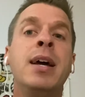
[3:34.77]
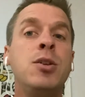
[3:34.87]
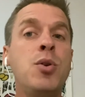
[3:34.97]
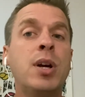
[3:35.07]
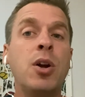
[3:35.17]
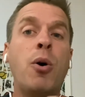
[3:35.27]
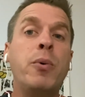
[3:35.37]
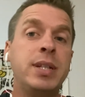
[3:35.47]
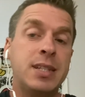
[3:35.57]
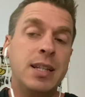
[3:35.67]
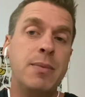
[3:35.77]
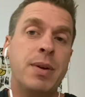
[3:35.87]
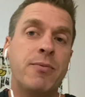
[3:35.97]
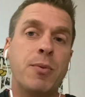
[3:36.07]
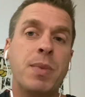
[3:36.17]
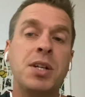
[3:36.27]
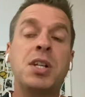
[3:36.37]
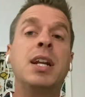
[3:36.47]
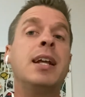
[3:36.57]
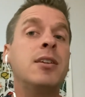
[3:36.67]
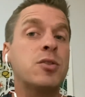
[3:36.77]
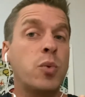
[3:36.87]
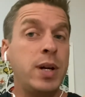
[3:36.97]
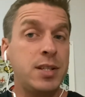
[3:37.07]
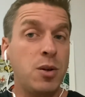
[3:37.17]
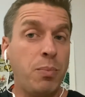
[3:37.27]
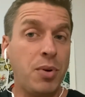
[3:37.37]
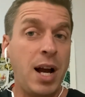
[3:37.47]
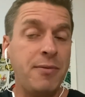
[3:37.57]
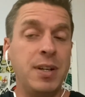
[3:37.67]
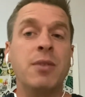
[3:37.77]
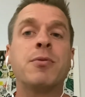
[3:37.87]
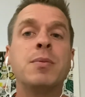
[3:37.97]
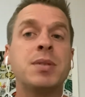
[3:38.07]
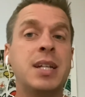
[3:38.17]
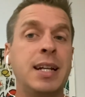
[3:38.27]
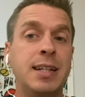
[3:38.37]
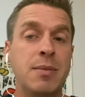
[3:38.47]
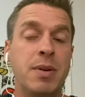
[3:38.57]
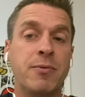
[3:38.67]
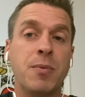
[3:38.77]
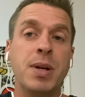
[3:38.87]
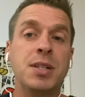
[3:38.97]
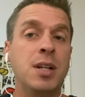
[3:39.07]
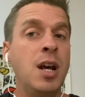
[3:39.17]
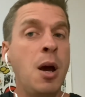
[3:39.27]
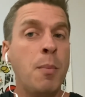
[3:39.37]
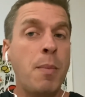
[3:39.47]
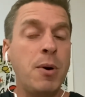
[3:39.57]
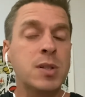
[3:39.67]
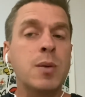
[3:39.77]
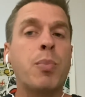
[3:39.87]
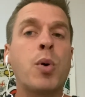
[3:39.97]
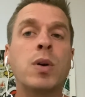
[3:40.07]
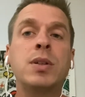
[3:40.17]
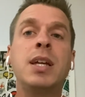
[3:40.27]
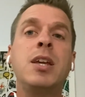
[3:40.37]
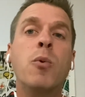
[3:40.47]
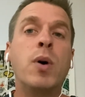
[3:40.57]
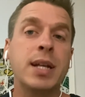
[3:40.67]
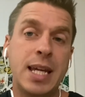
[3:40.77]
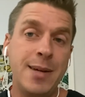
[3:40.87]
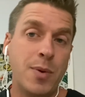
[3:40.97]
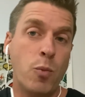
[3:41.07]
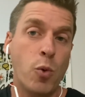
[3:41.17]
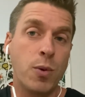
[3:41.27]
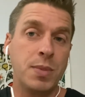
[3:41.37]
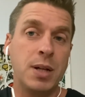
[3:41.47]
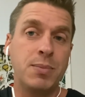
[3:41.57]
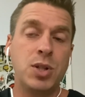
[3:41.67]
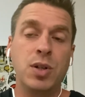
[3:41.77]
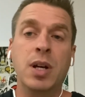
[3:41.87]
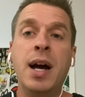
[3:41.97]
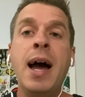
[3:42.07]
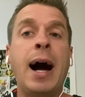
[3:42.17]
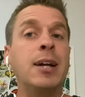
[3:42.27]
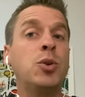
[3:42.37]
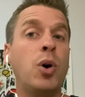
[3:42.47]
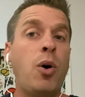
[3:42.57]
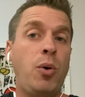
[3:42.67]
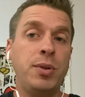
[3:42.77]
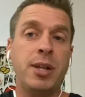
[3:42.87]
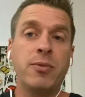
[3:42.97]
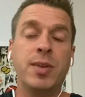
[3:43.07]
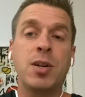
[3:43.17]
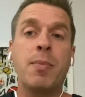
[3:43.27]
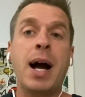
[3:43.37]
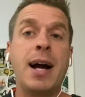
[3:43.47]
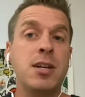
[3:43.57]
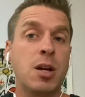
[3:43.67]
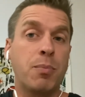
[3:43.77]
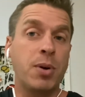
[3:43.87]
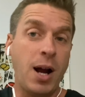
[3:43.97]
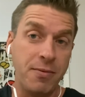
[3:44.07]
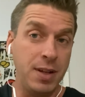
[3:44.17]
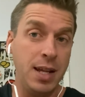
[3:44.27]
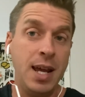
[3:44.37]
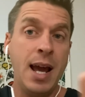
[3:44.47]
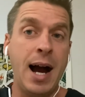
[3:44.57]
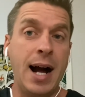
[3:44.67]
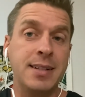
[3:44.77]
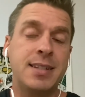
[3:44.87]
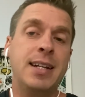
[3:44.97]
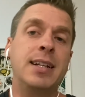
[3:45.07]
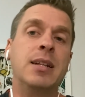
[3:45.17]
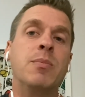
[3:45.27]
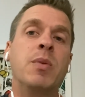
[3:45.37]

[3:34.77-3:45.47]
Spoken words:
You could always send them information, and there's ways to profit from sending them information. But most importantly, you want to keep them warmed up to you. I'll do a whole nother video about how you can profit on sending them